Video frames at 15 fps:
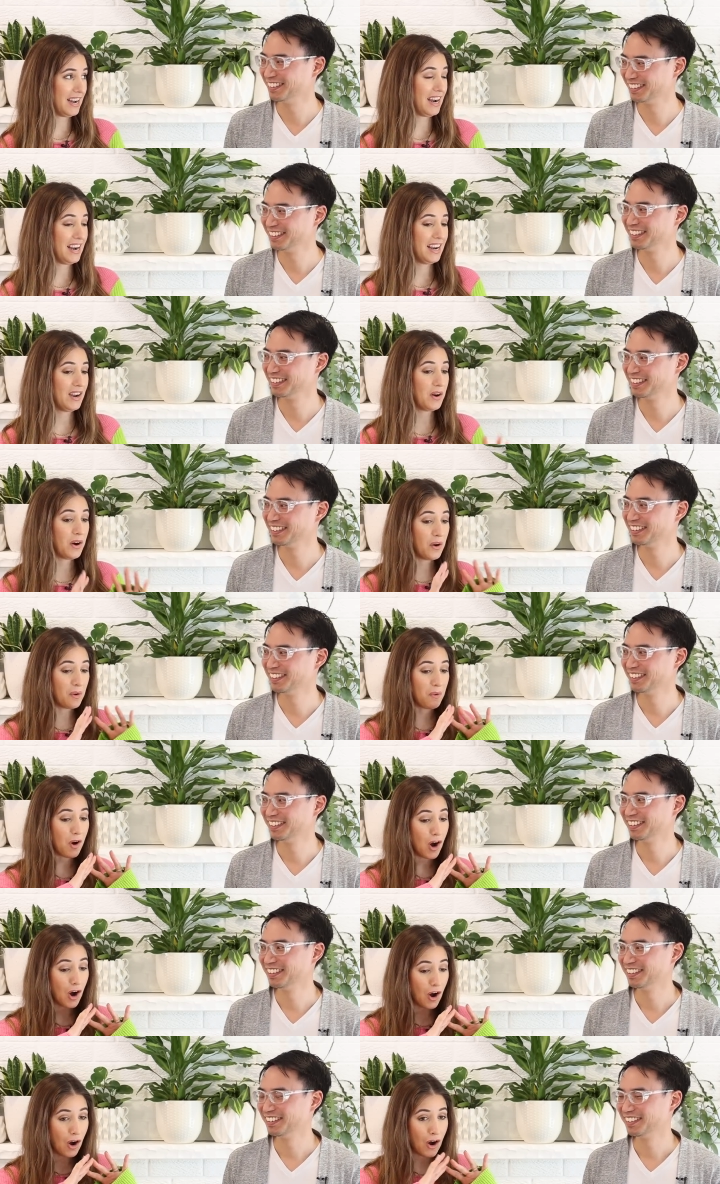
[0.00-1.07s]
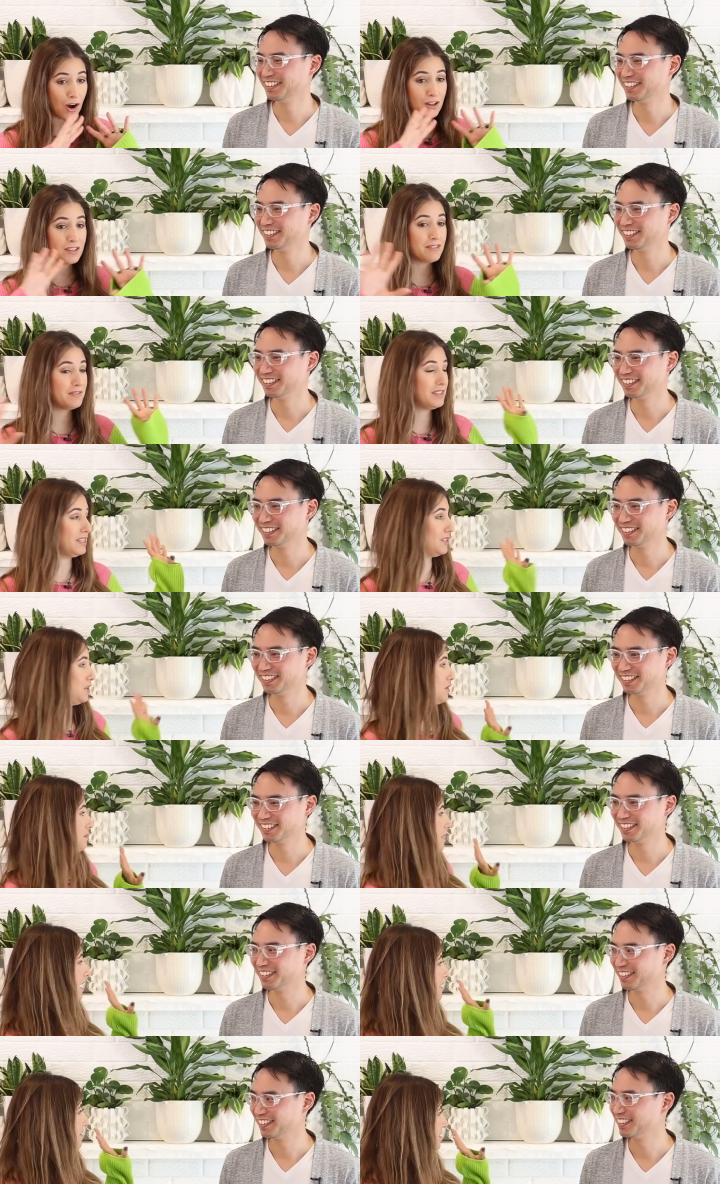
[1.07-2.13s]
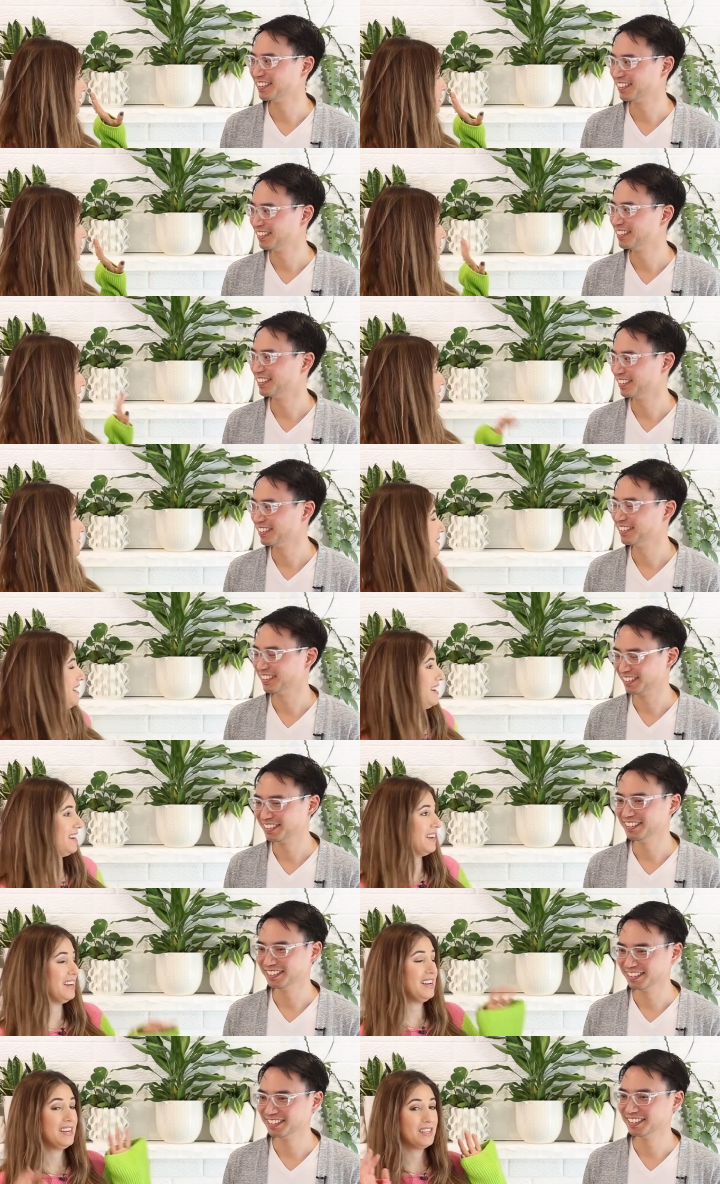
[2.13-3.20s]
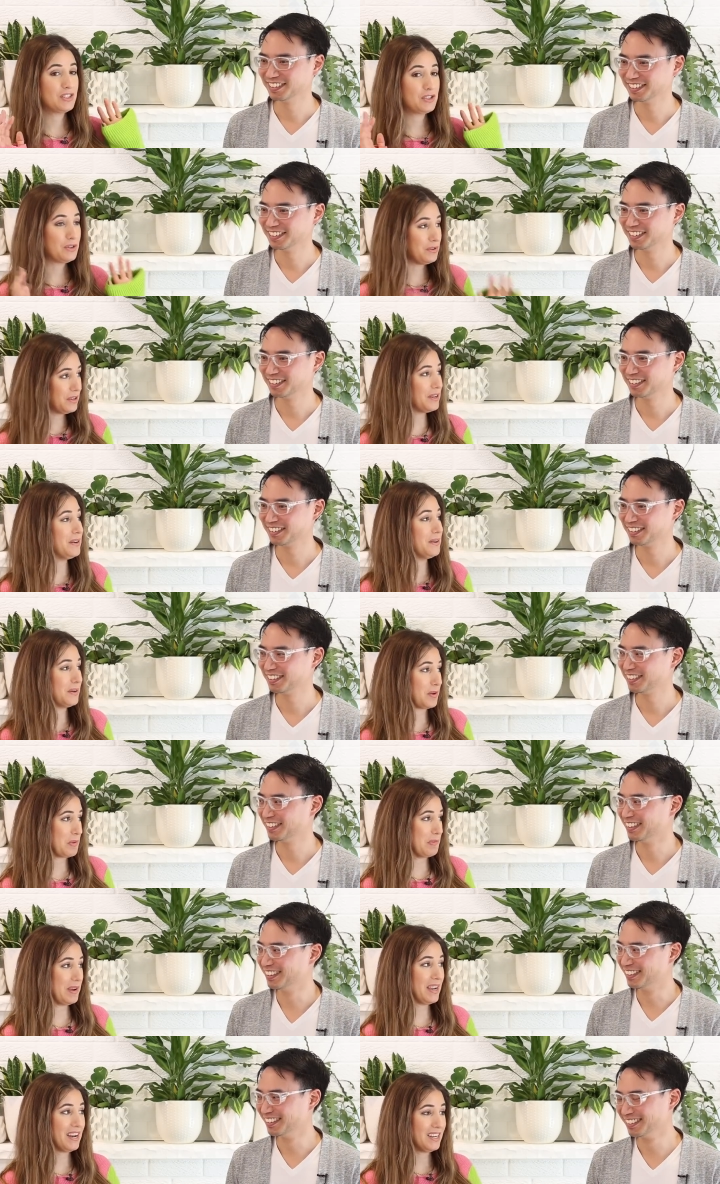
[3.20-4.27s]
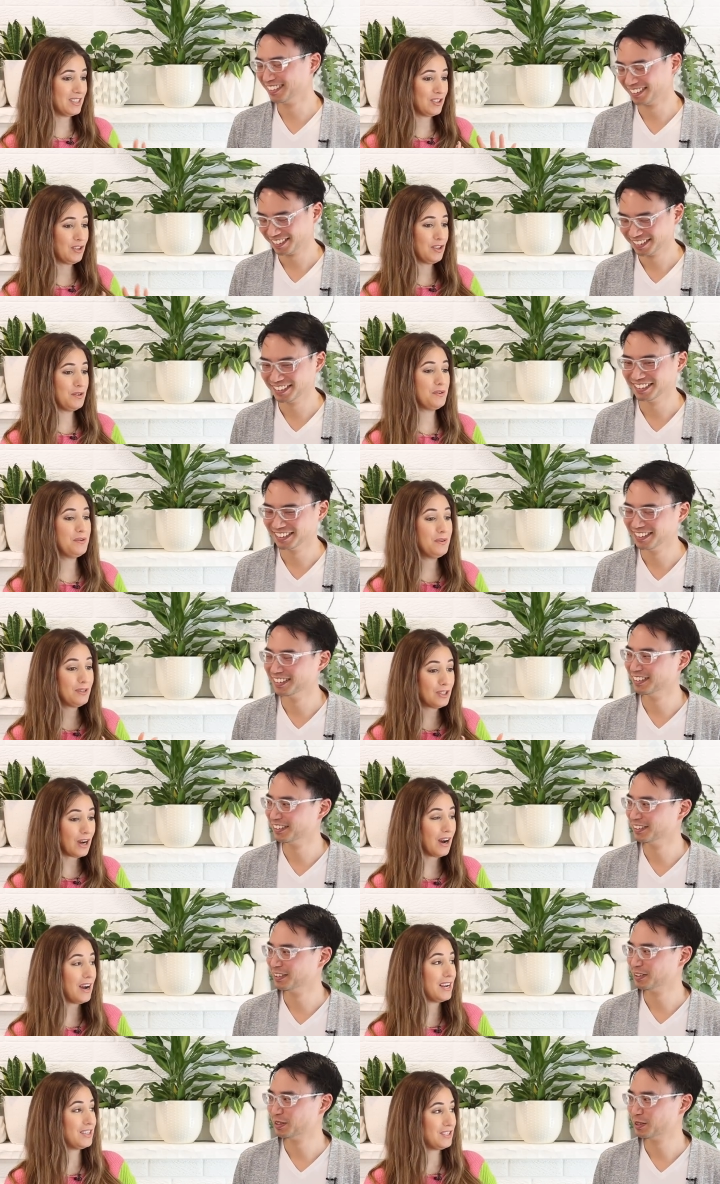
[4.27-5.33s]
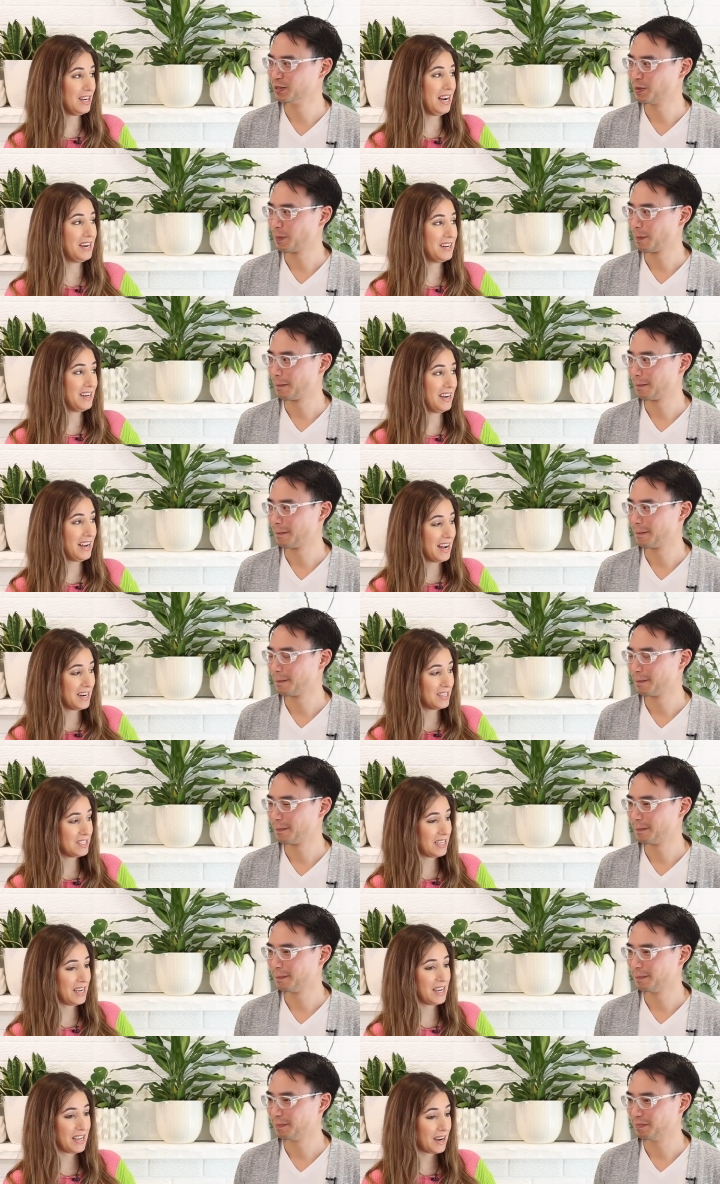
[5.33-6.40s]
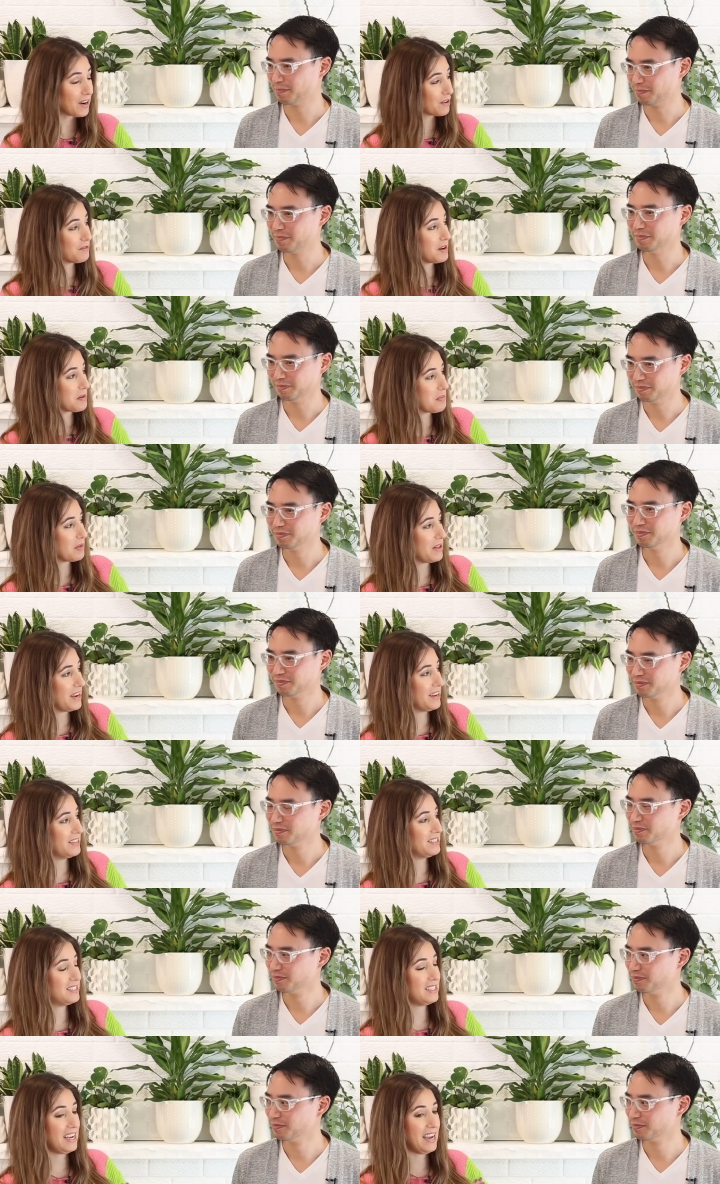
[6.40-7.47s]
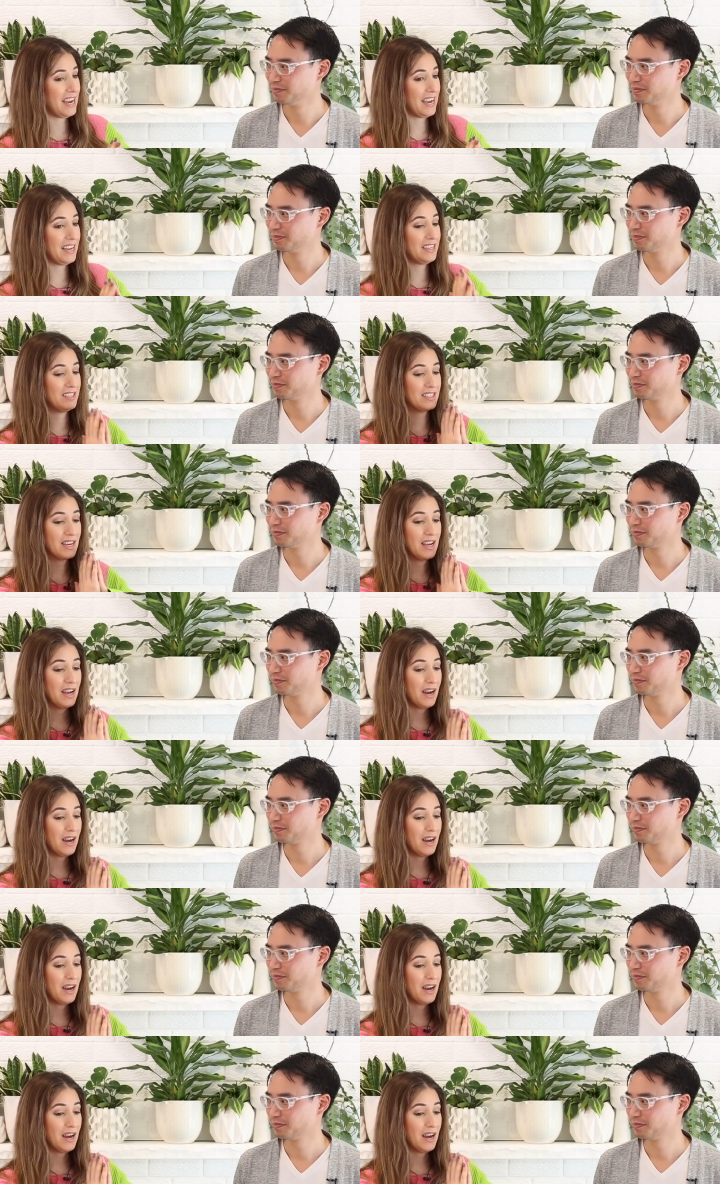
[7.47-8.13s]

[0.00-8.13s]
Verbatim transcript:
Speaker 1: and I owe all of this thriving greenery to you because you taught Chad and I how to take care of our plants, and